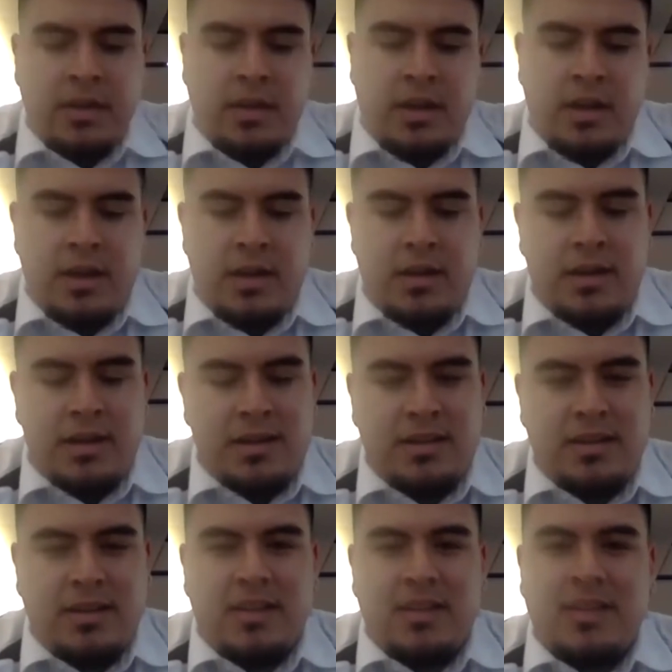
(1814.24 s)
I
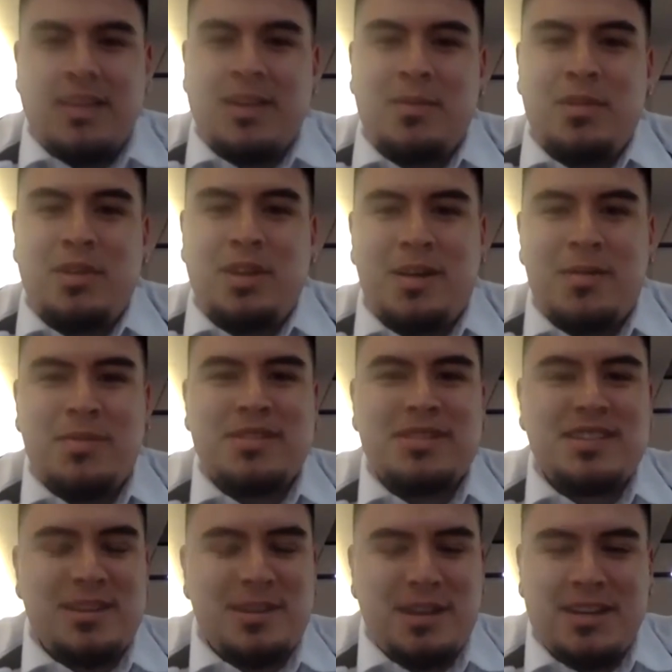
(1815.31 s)
think I'm the
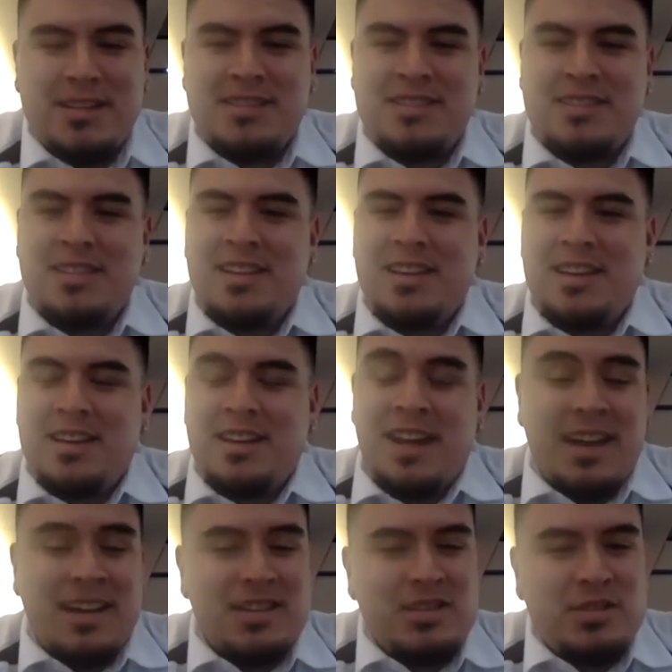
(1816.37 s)
opposite. I'm actually an
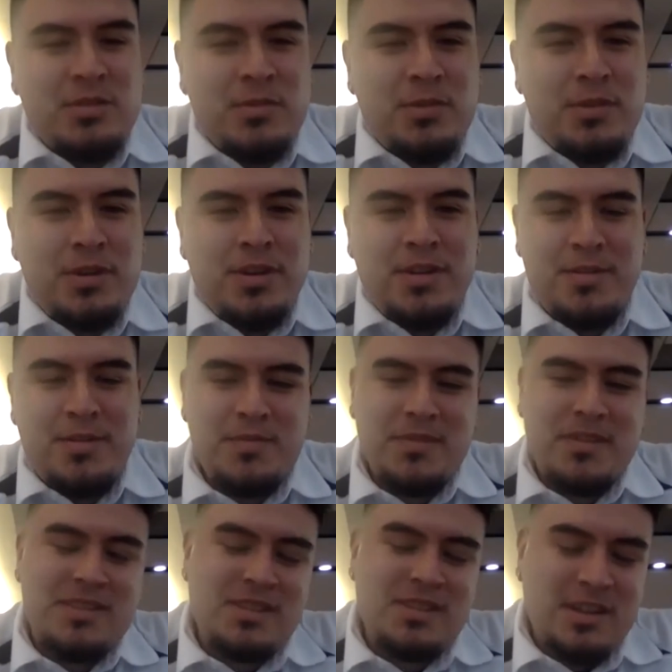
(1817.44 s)
extrovert,
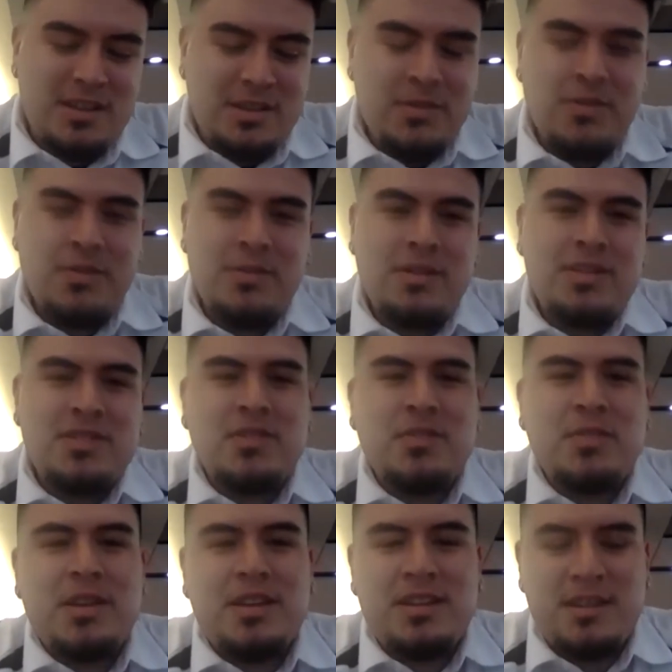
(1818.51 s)
so I do enjoy
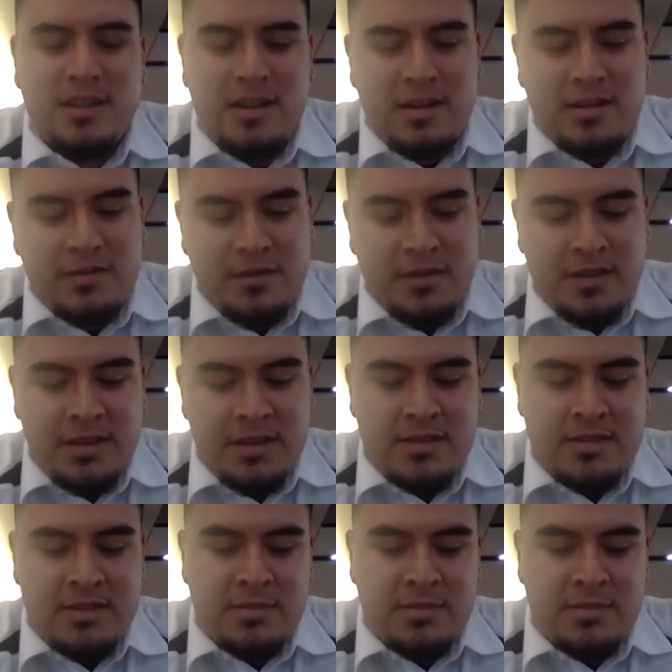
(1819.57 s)
making a lot of friends.